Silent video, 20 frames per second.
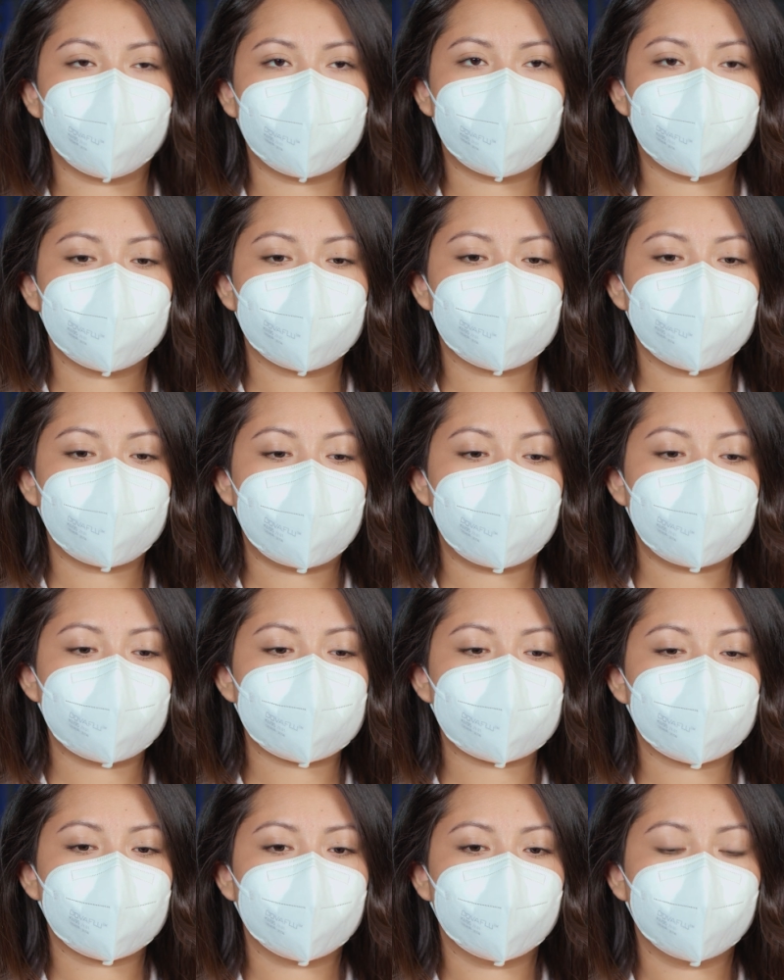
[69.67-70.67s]
with this
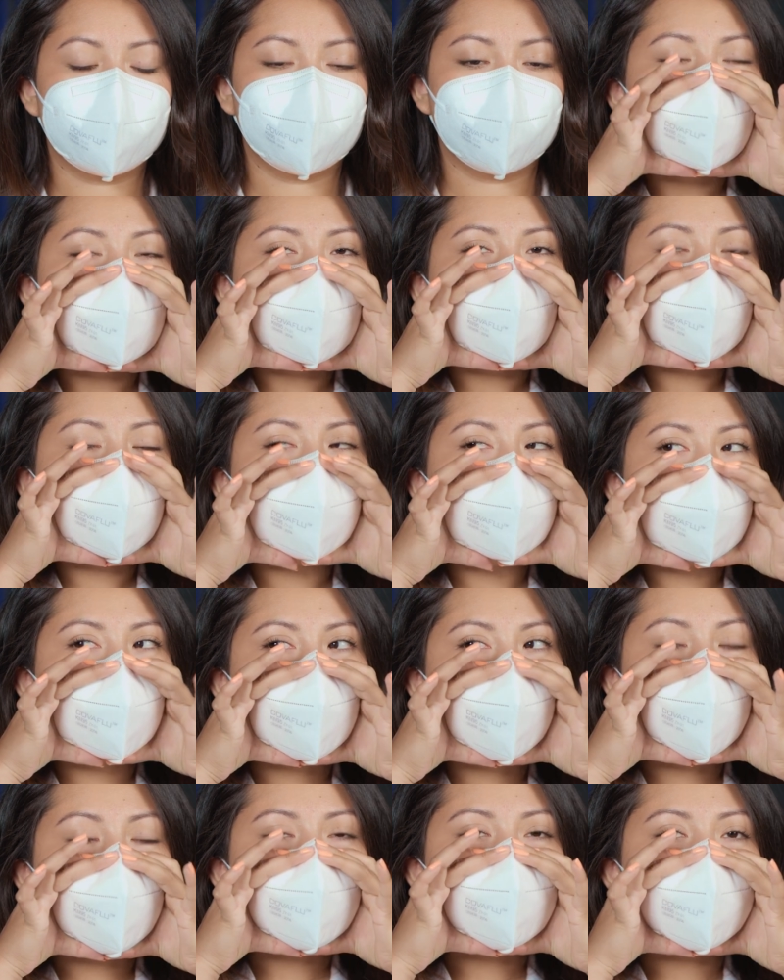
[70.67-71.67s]
mask let's
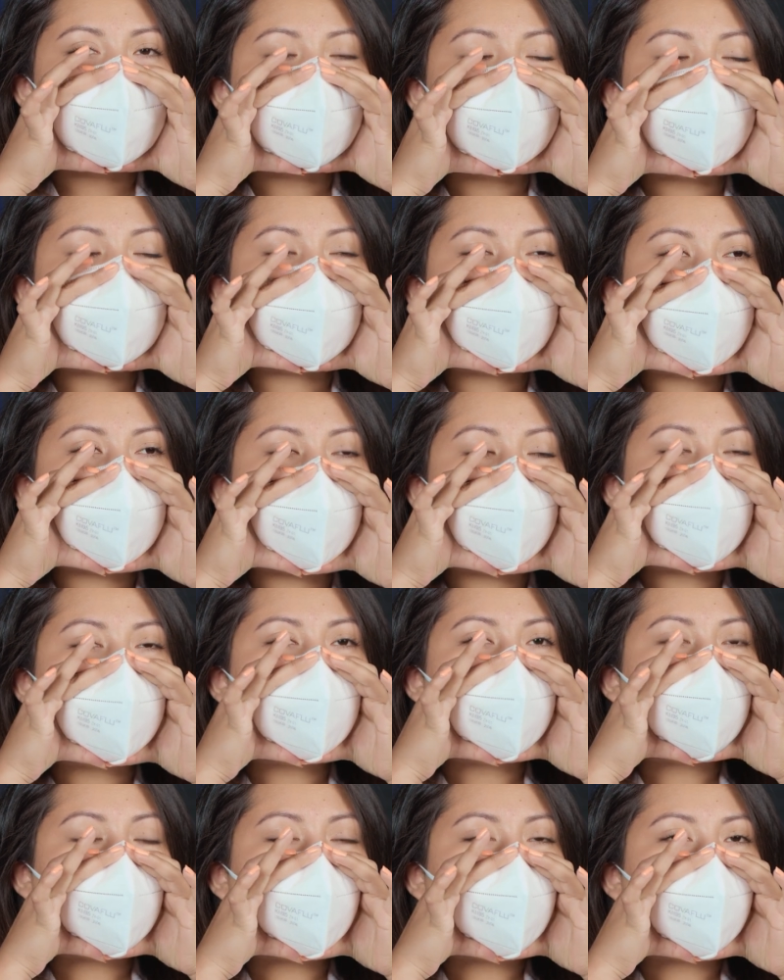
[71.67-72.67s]
go ahead and take a look
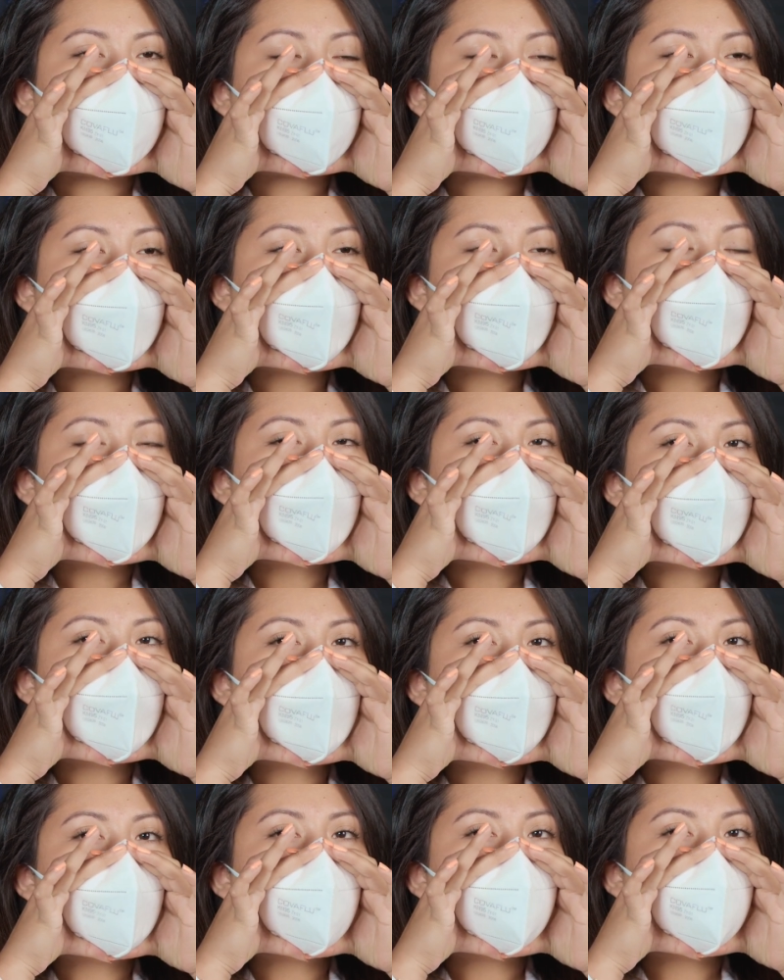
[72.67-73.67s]
at the
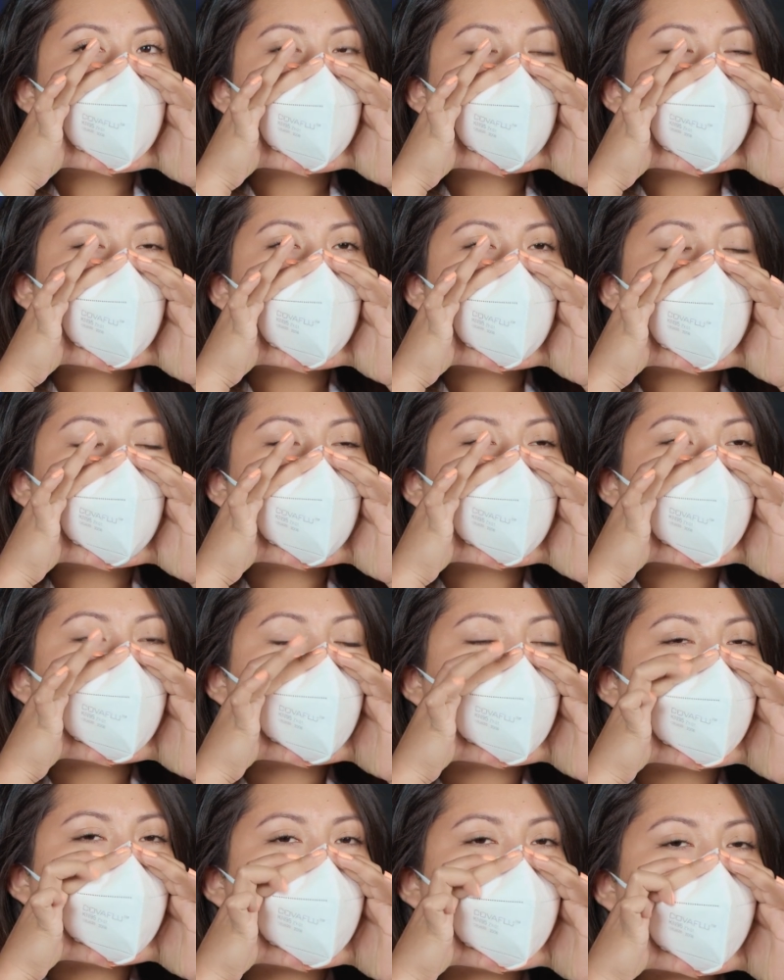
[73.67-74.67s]

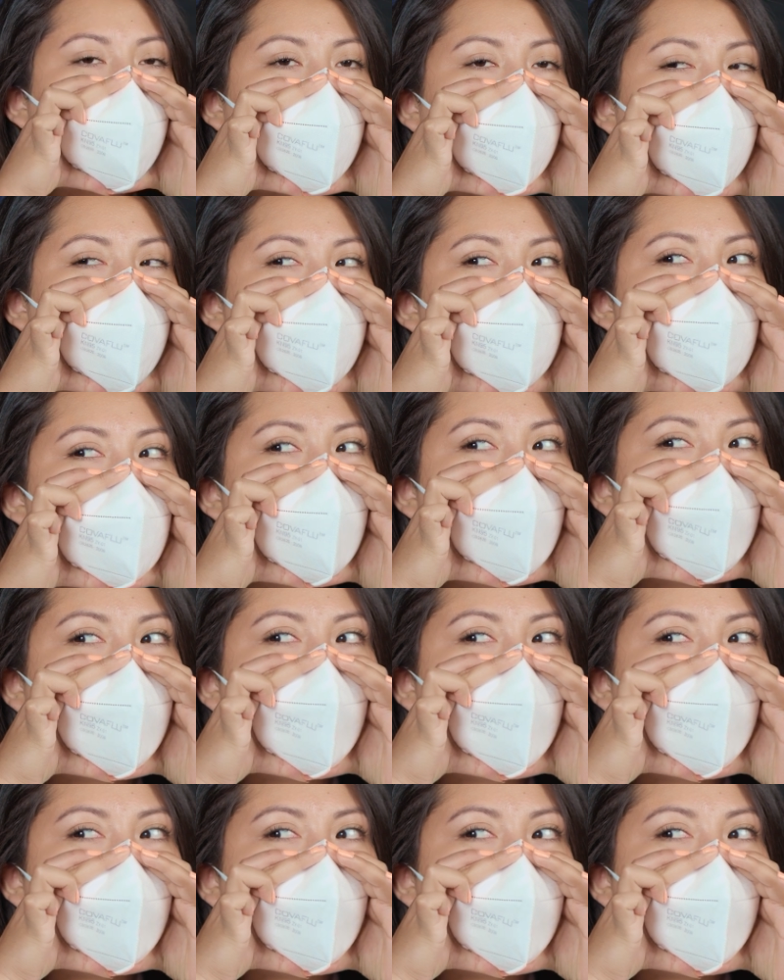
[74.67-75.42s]
collapse.